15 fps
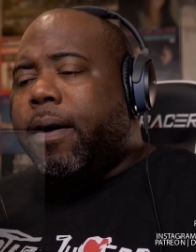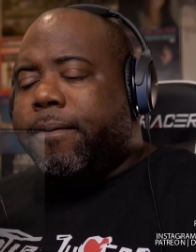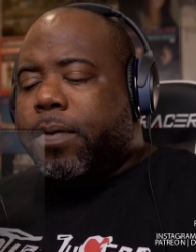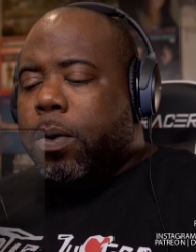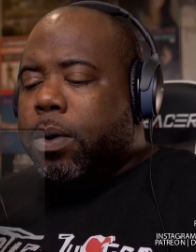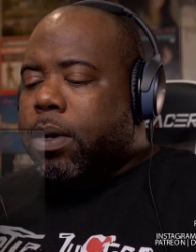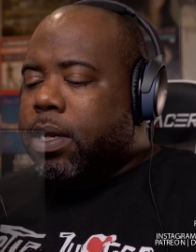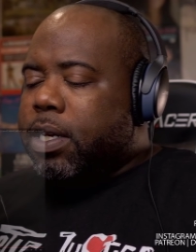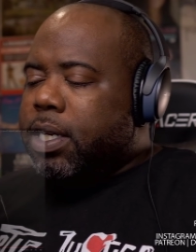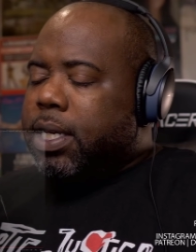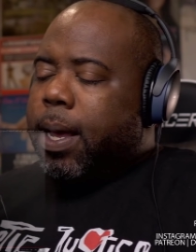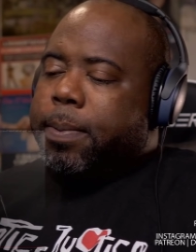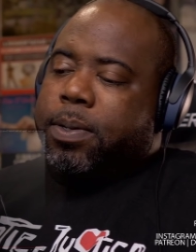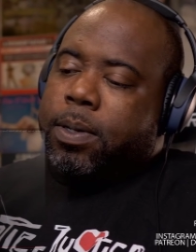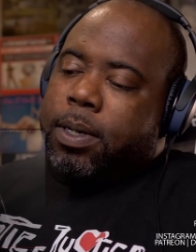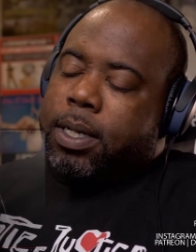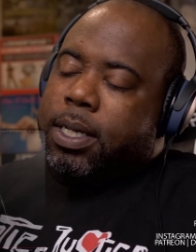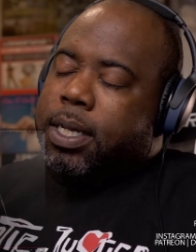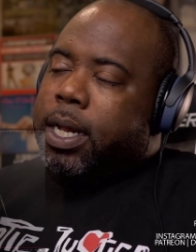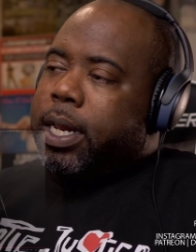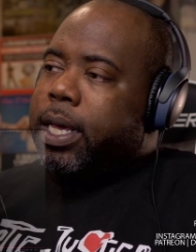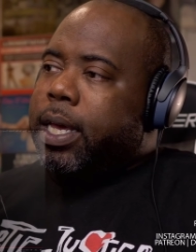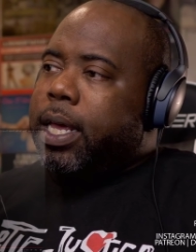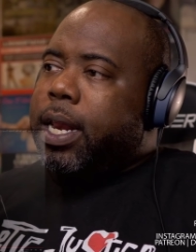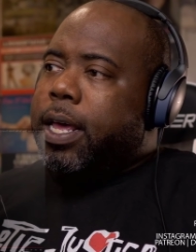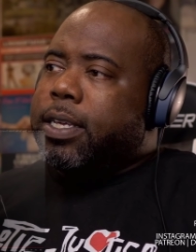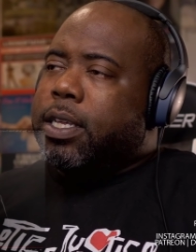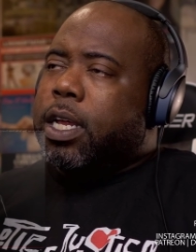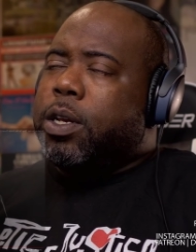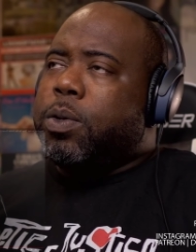Vocally, she's absolutely stunning. And I
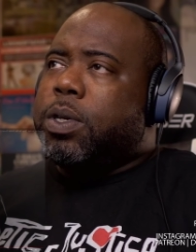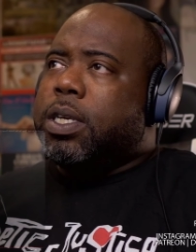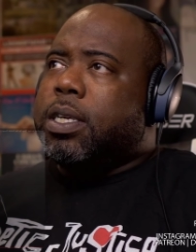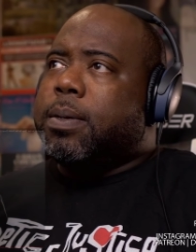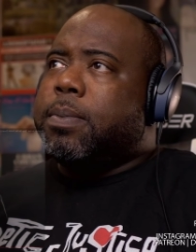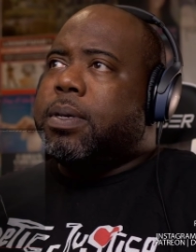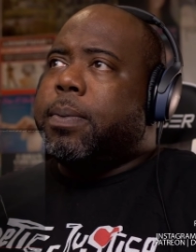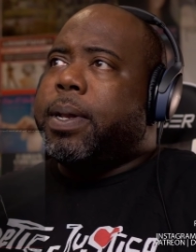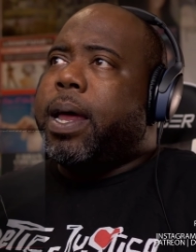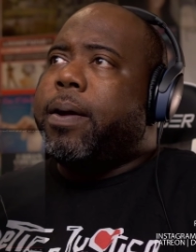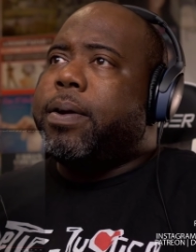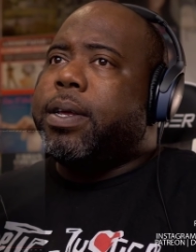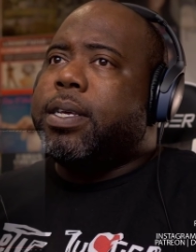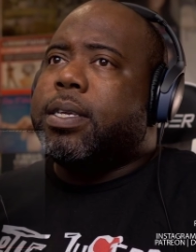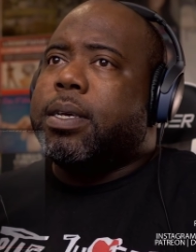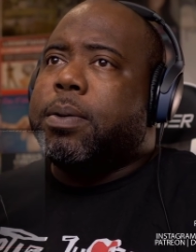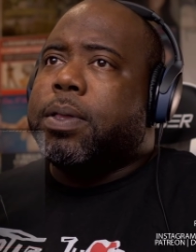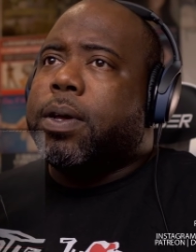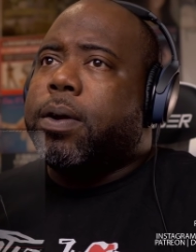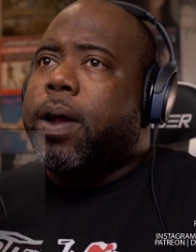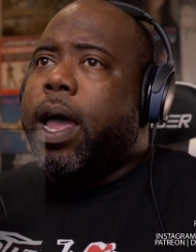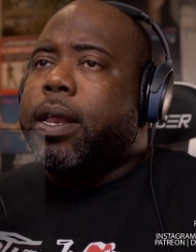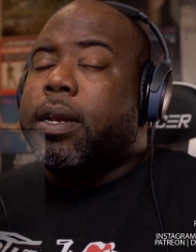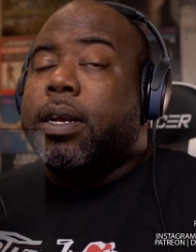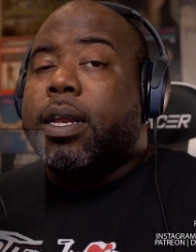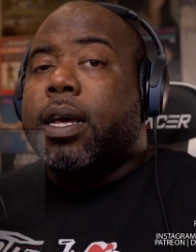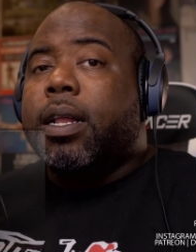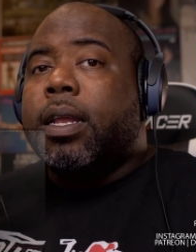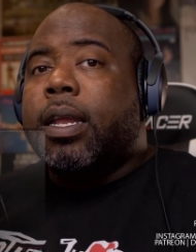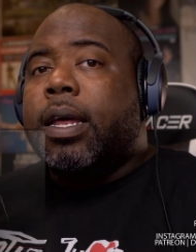do see some similarities with her and
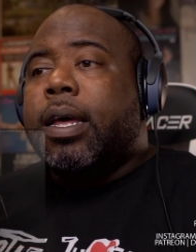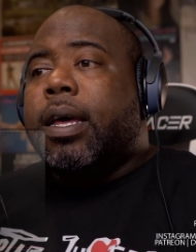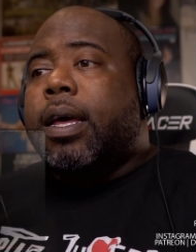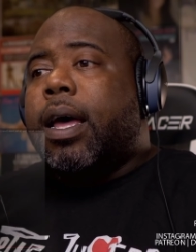Adele